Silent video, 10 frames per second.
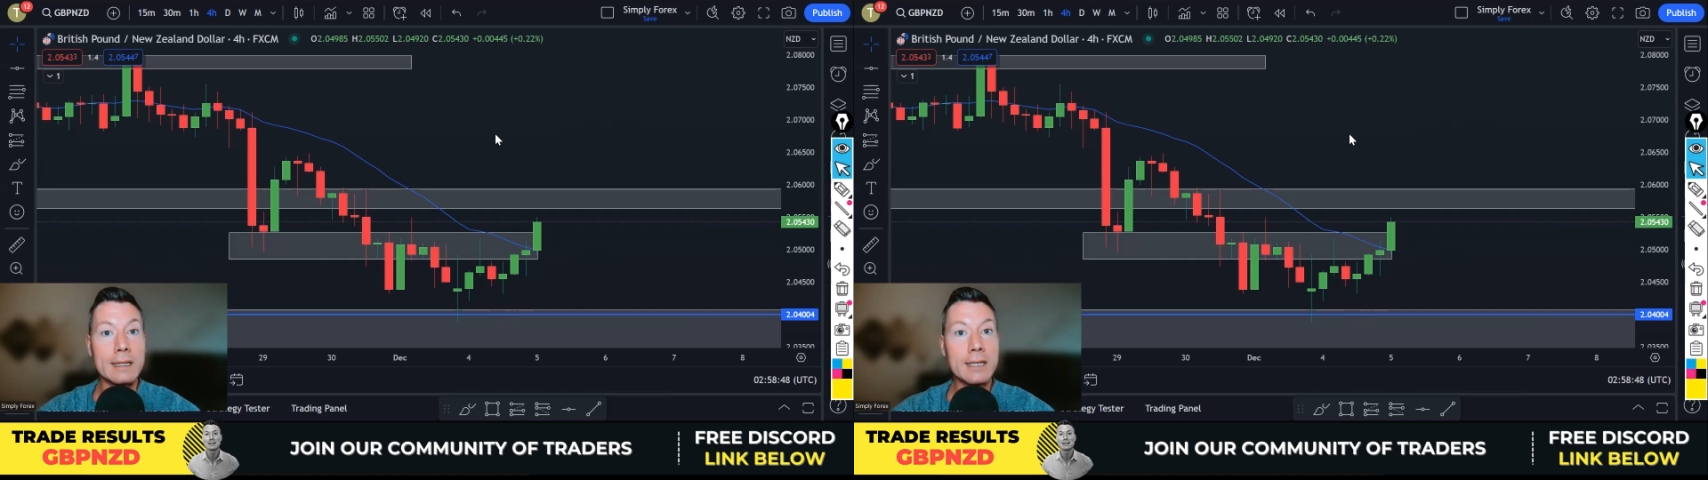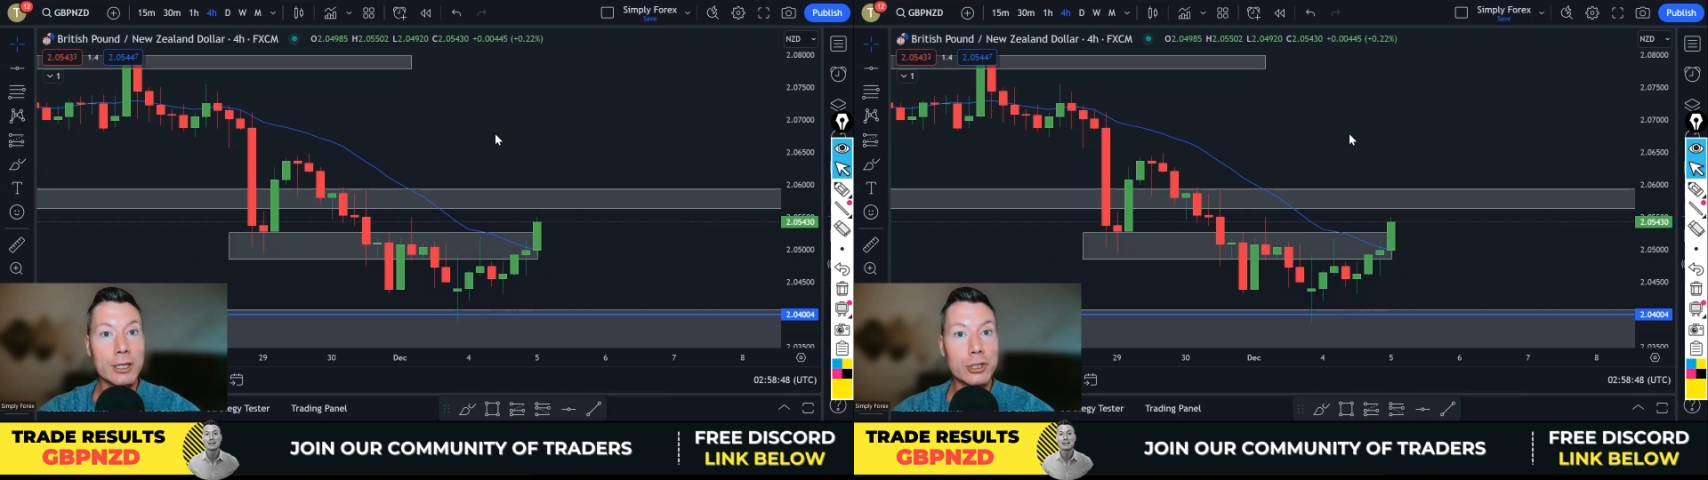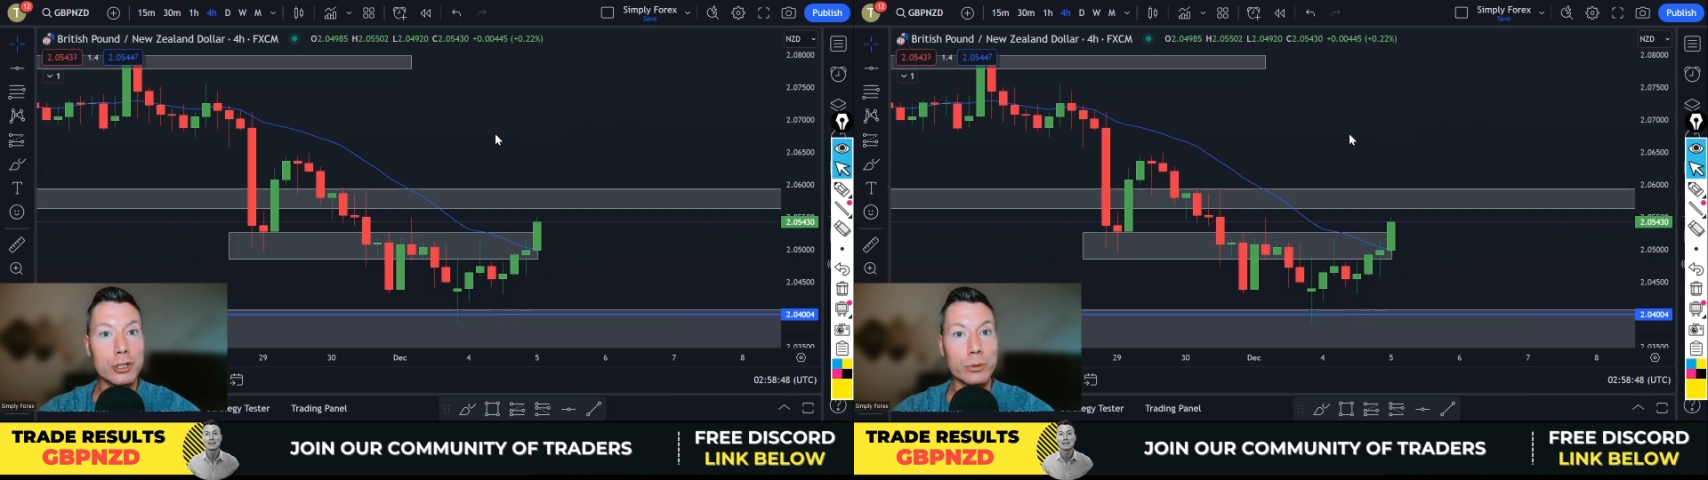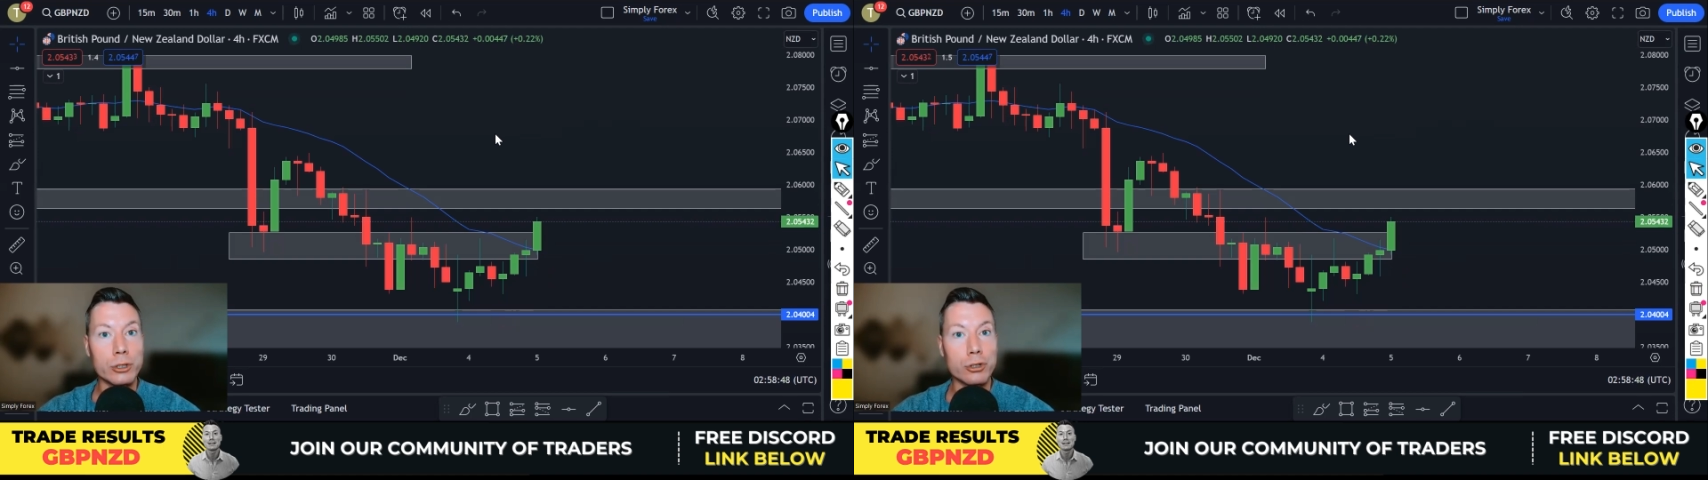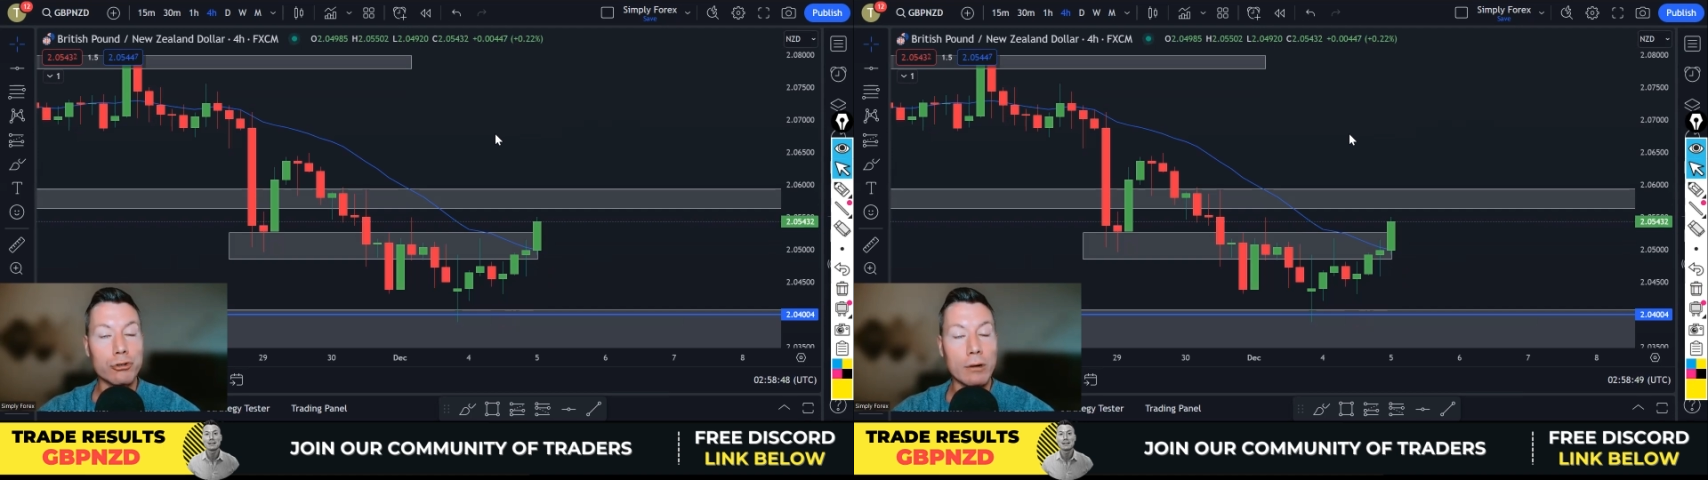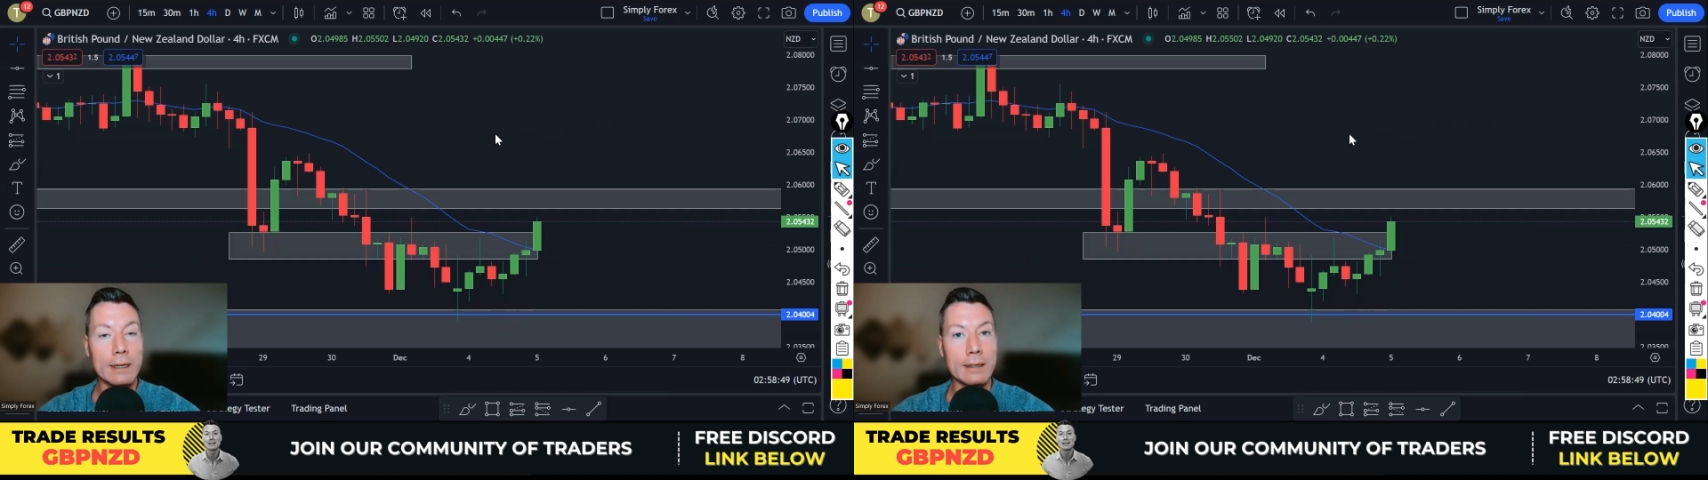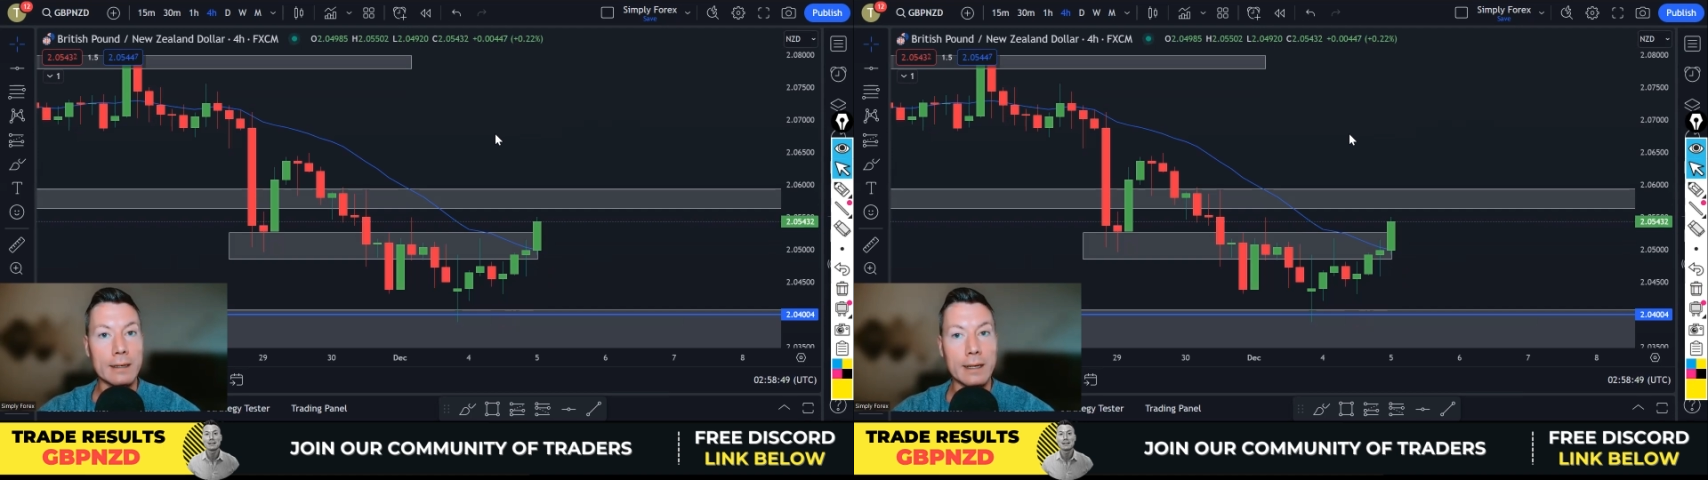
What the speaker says: test you as a trader,